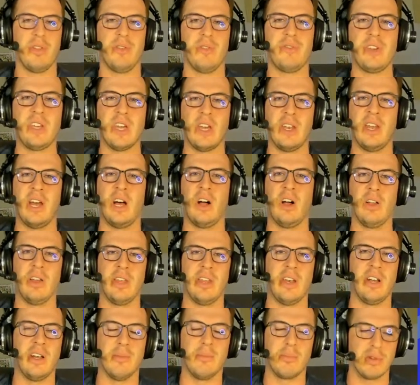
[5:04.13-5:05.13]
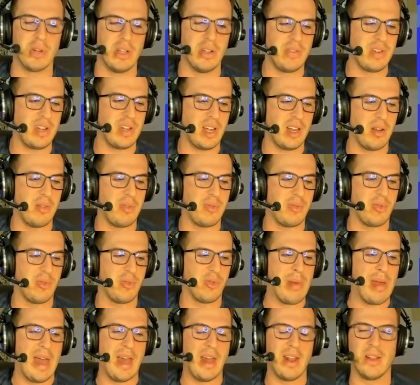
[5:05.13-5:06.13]
the VNL in an abbreviated
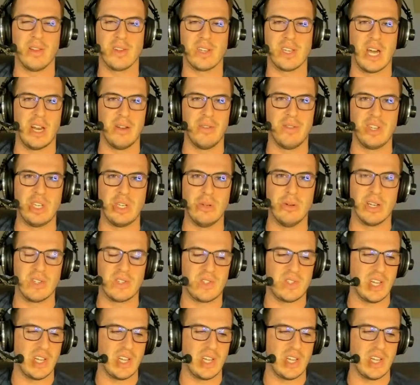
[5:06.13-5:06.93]
format and kind of a U.S.